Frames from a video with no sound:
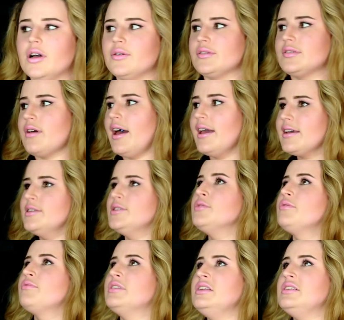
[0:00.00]
No, so I can
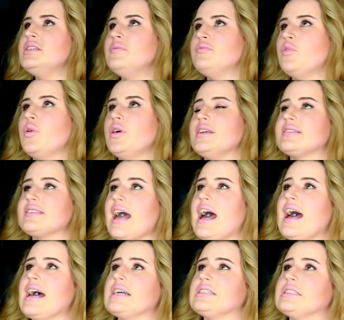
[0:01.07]
do a really deep voice
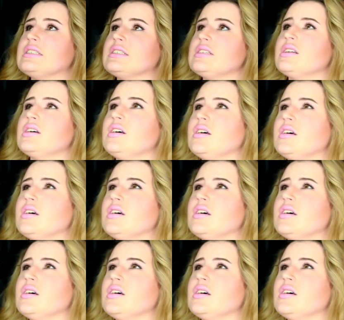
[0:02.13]
and